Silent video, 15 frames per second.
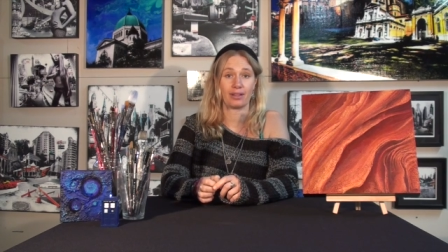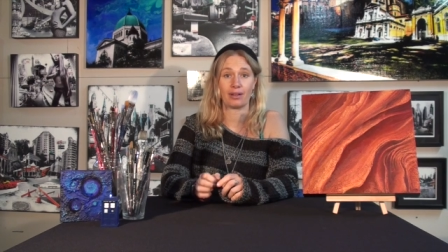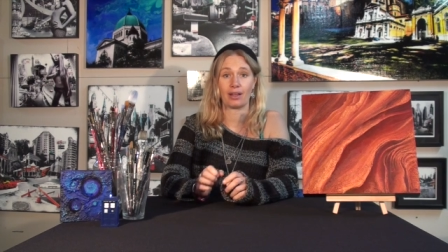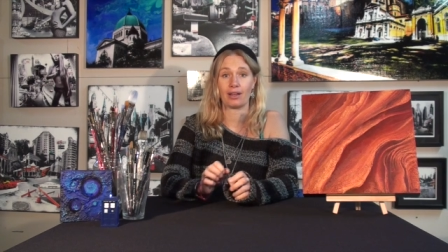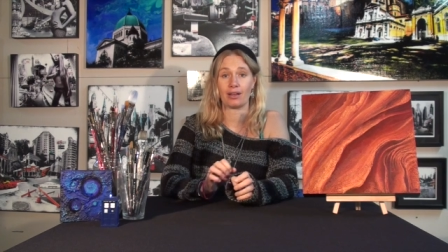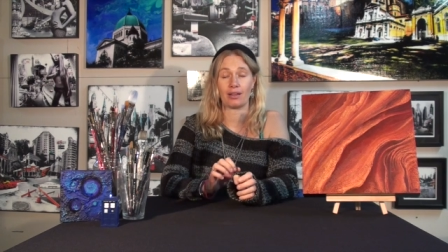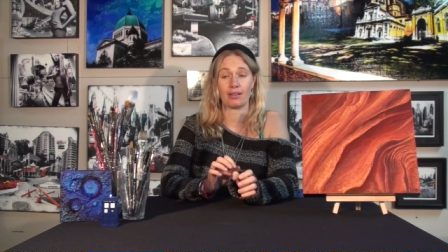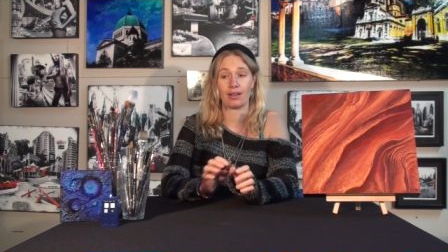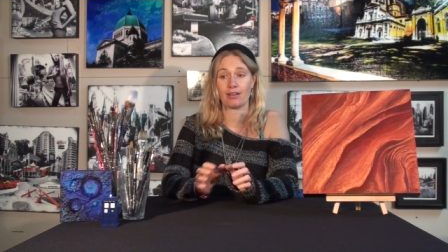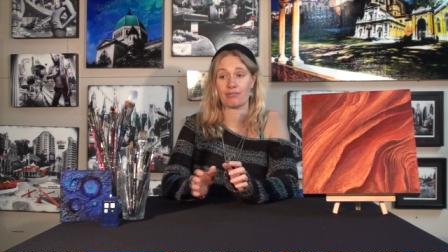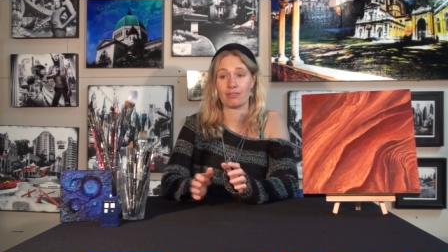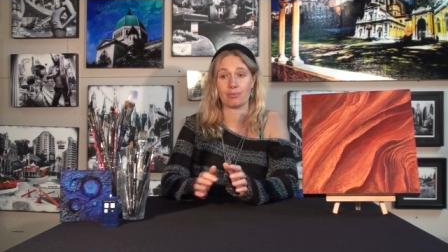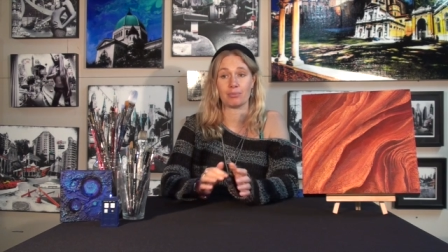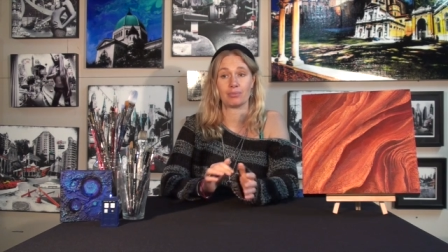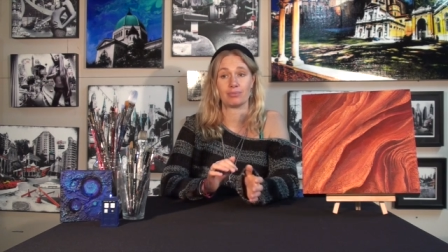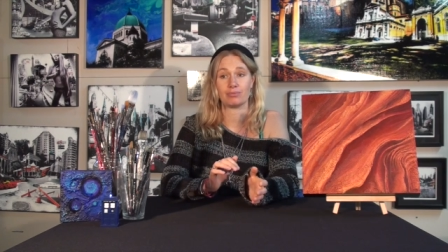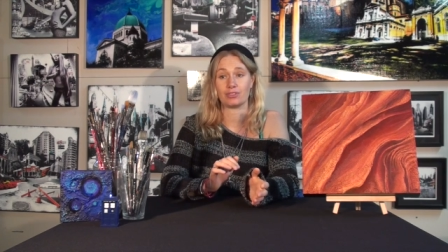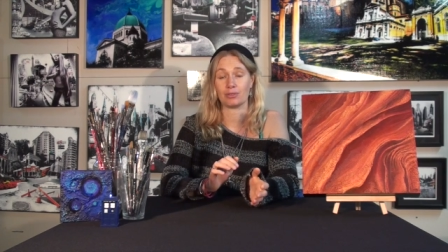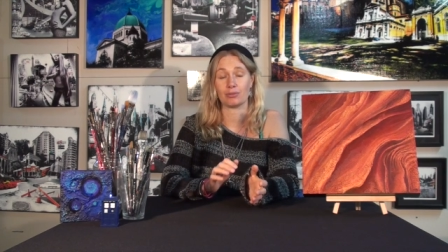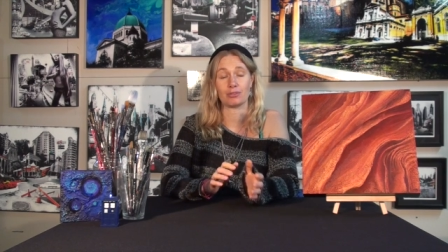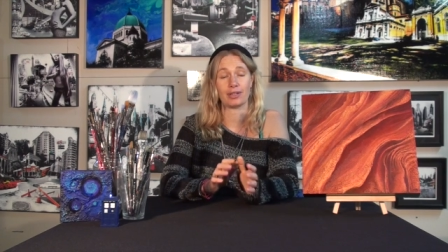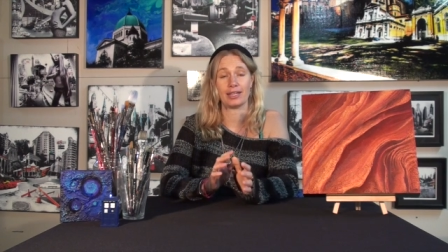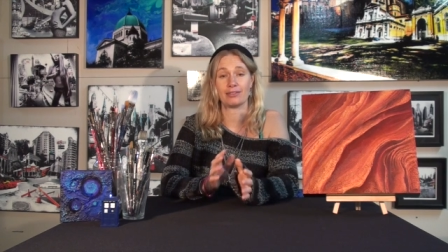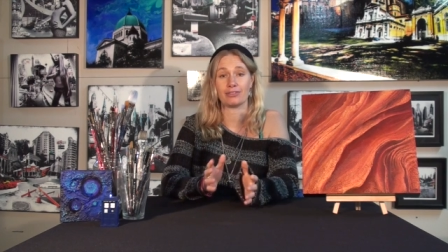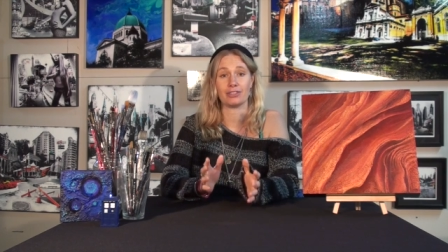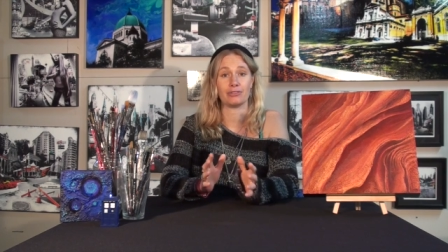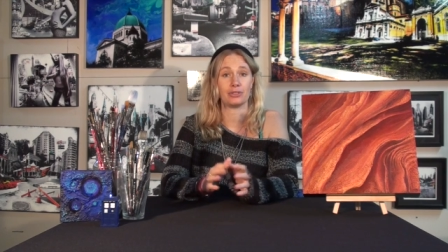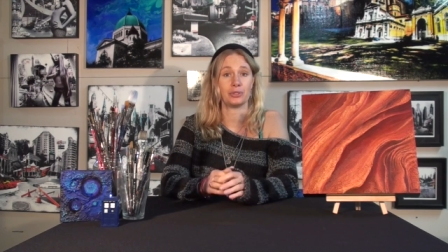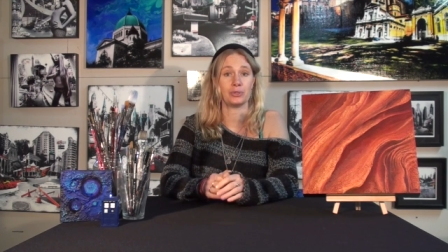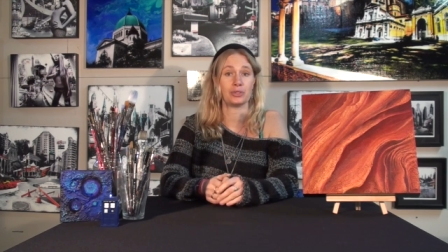They uh, they have some some great
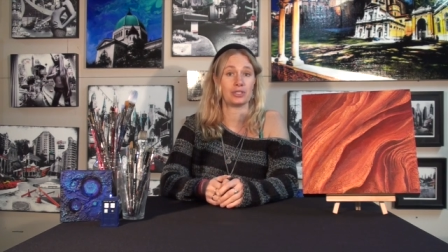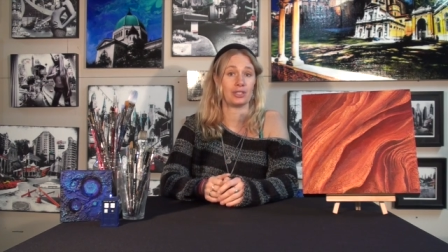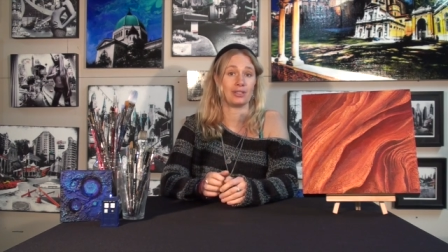reviews.